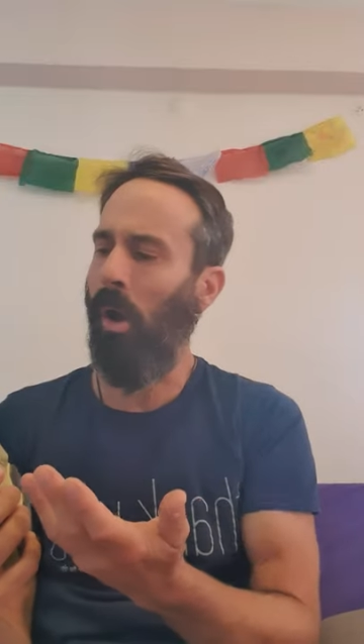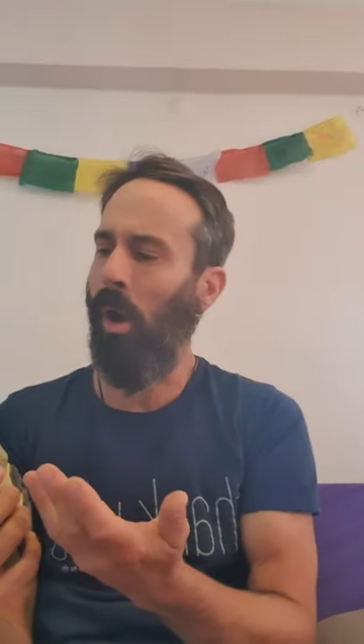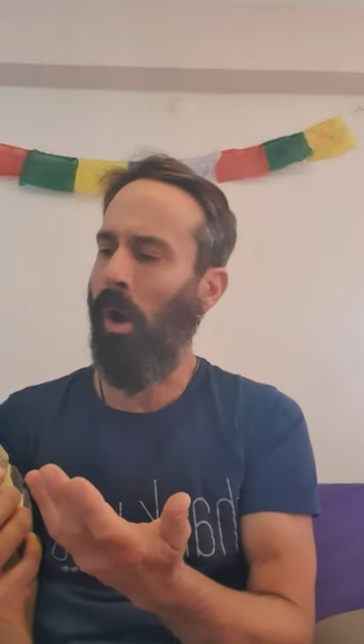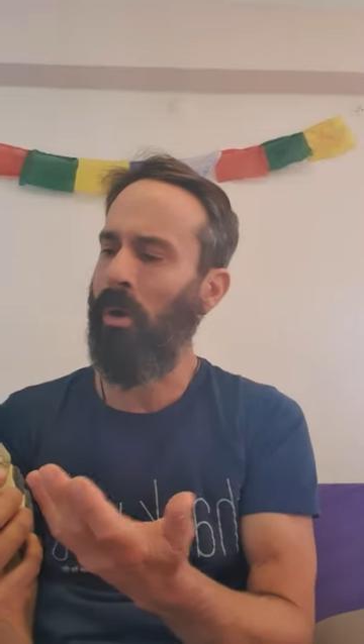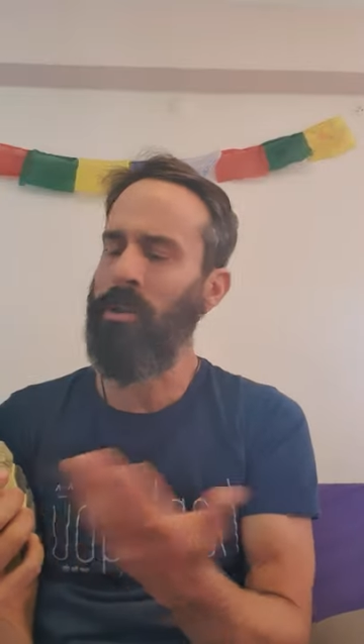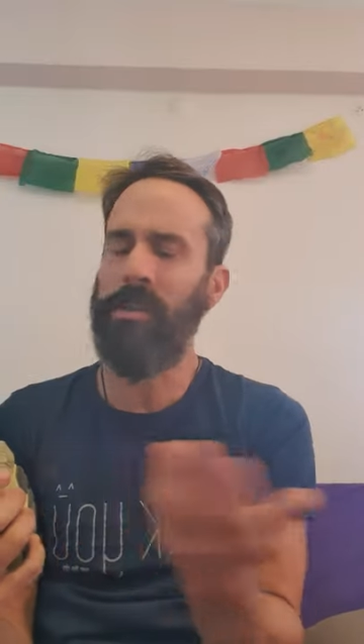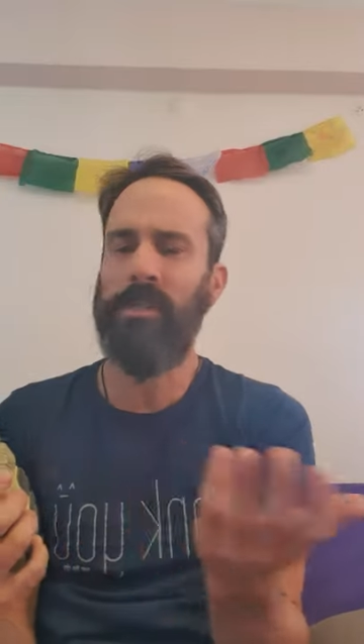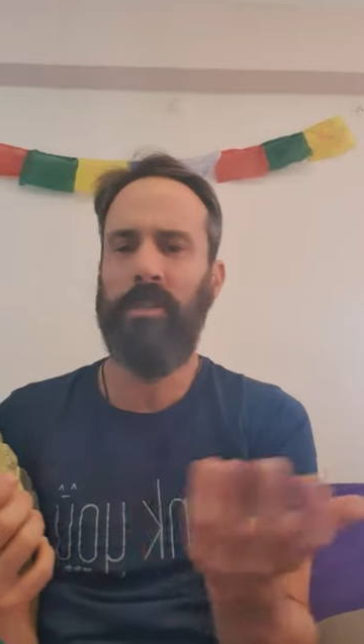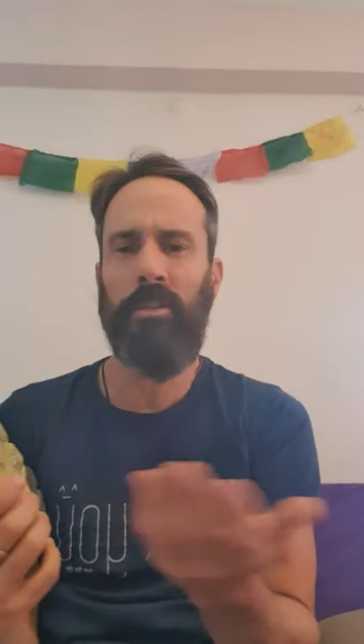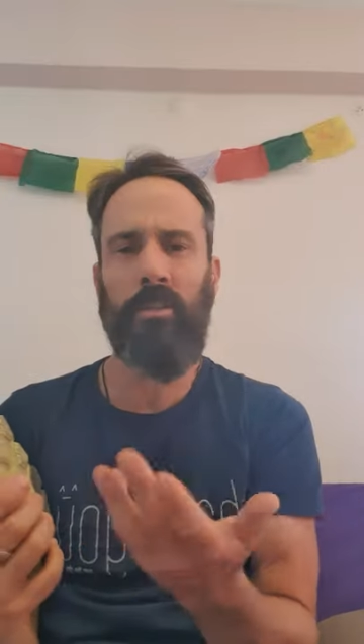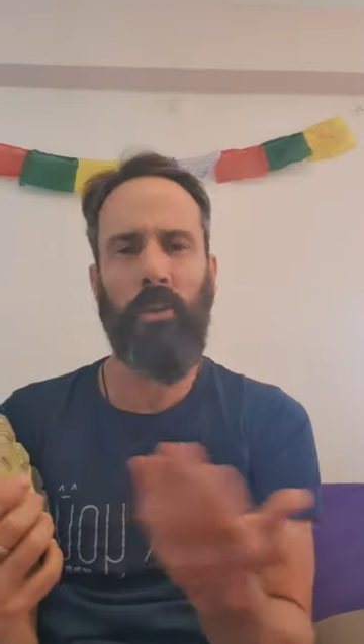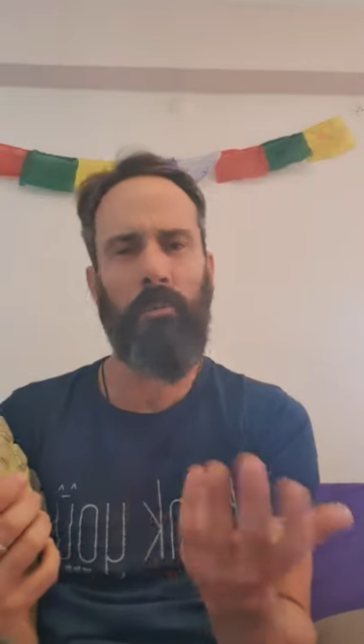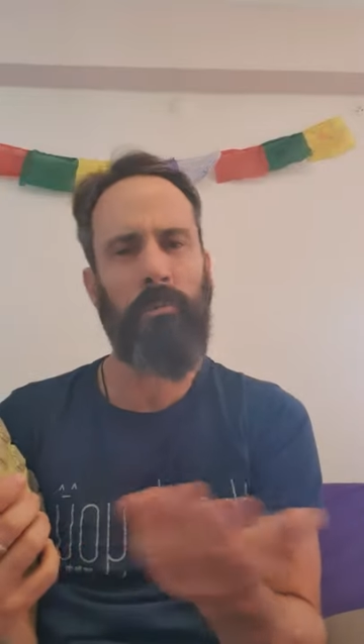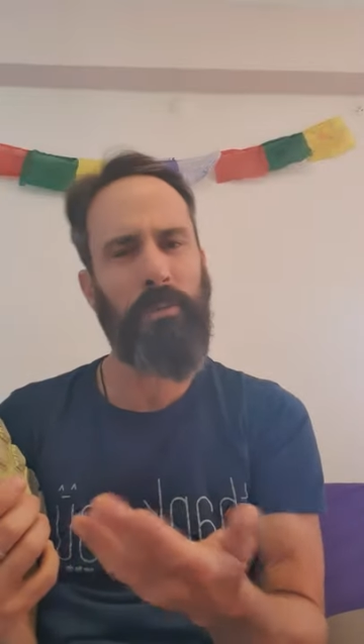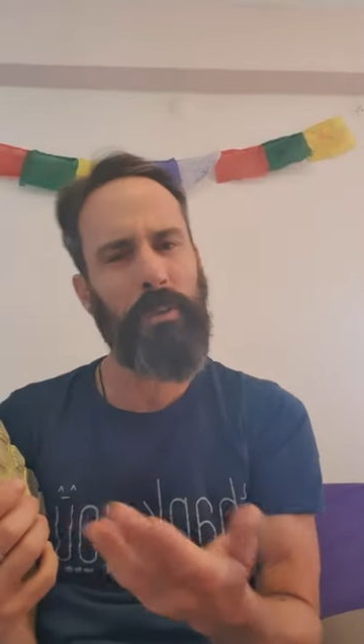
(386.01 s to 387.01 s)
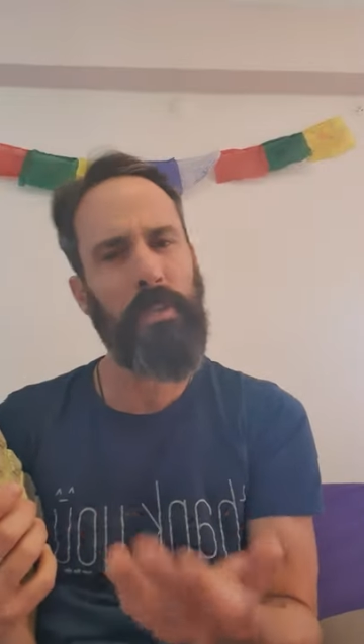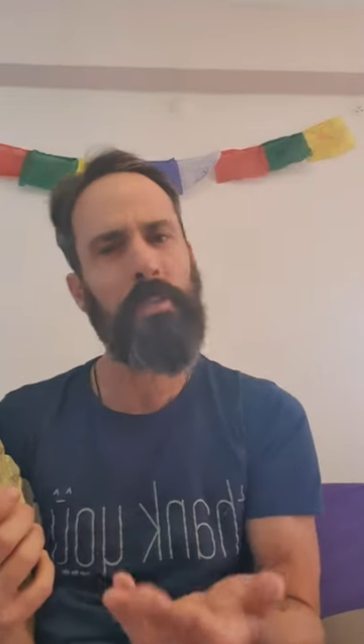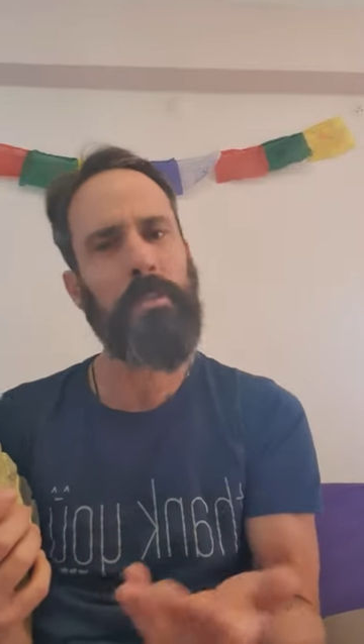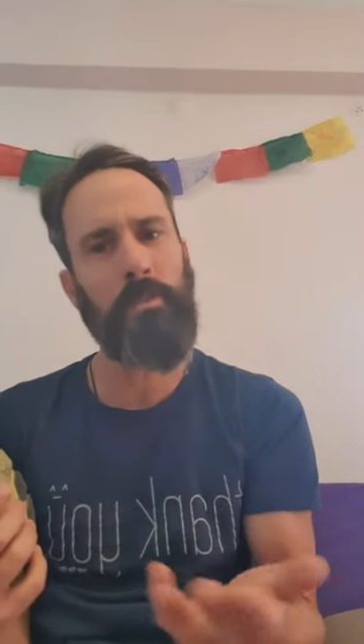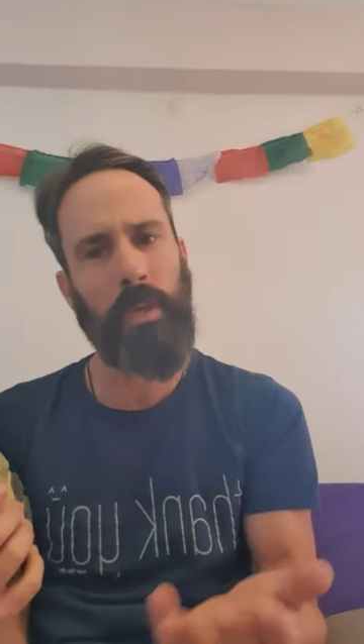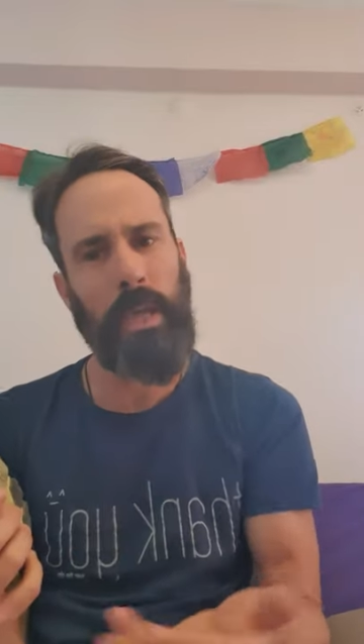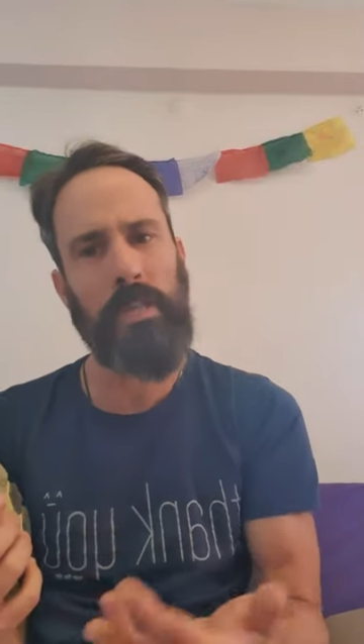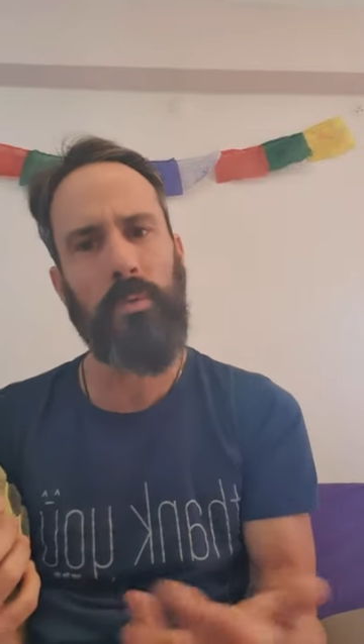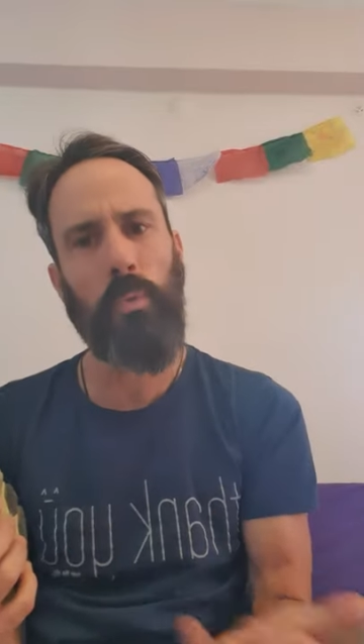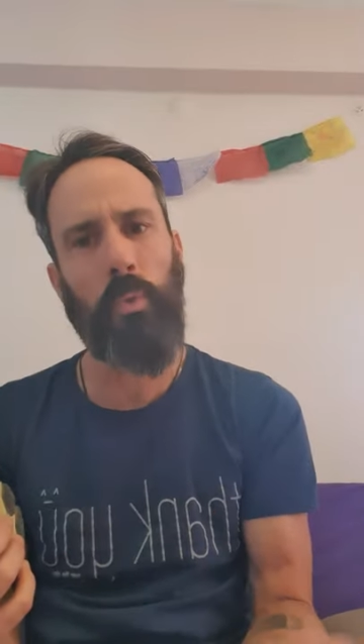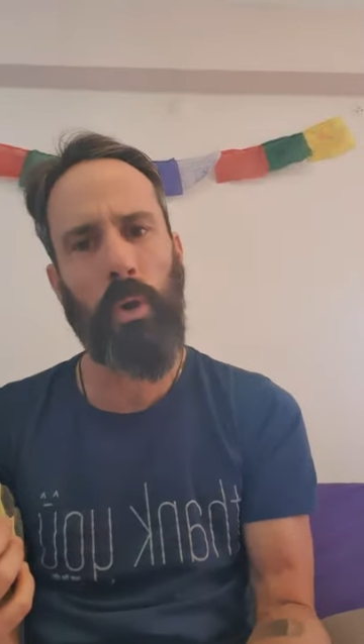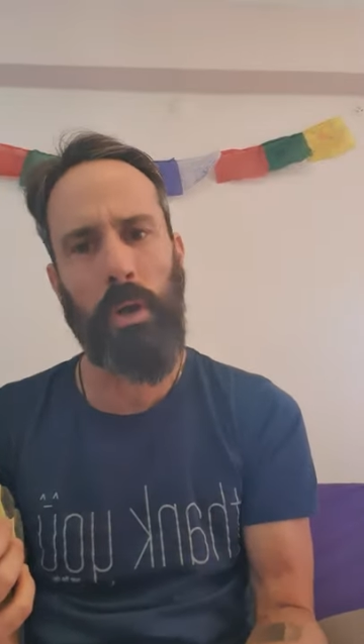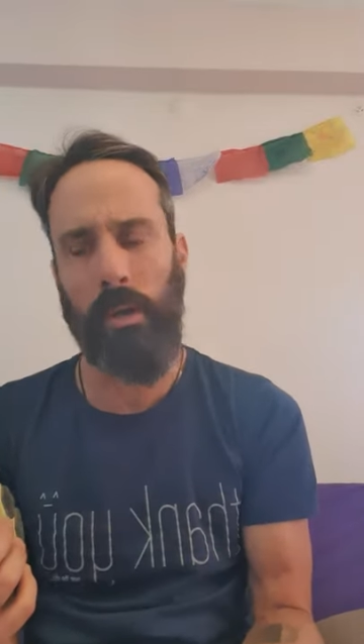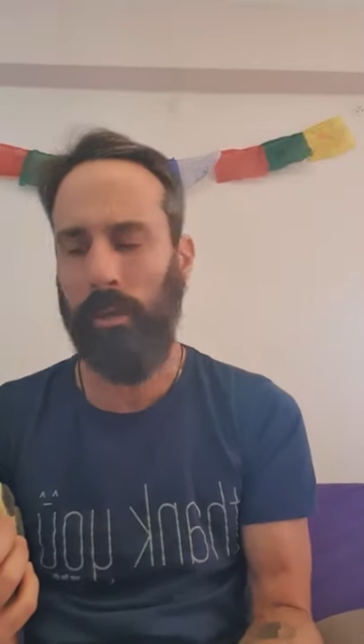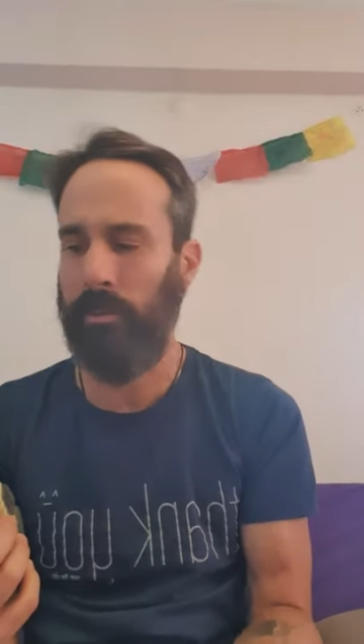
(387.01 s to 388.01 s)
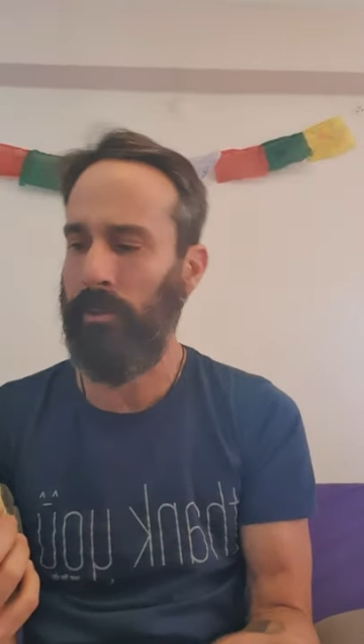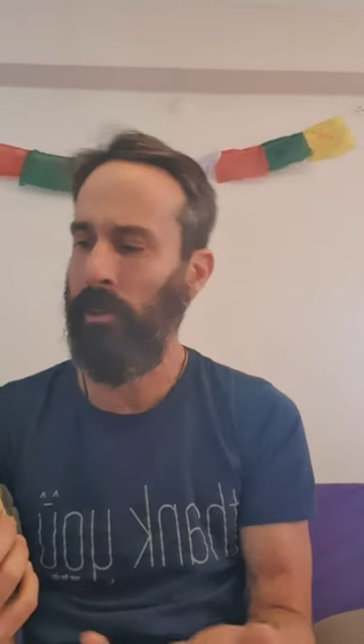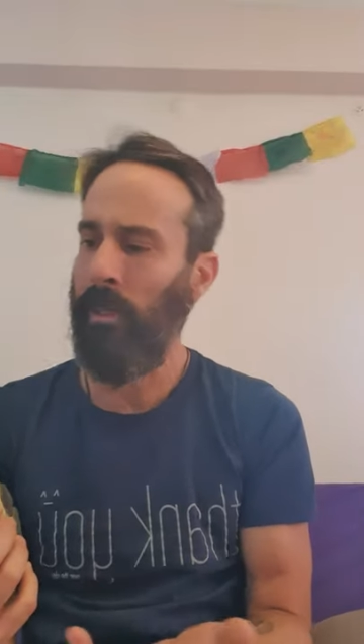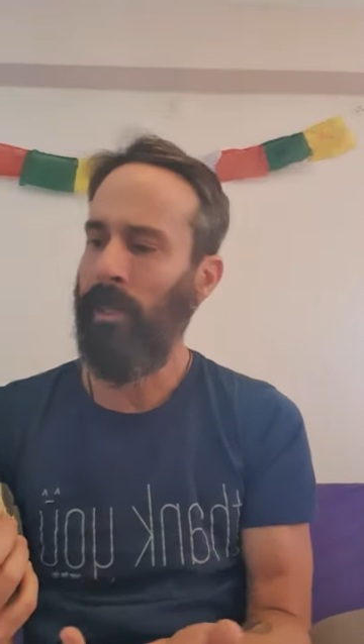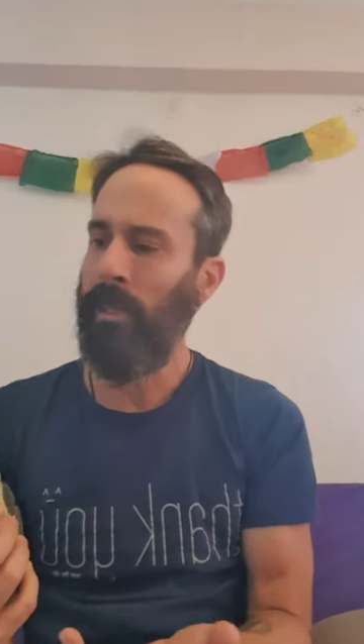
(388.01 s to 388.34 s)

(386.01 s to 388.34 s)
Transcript: aren't don't feel as as worked.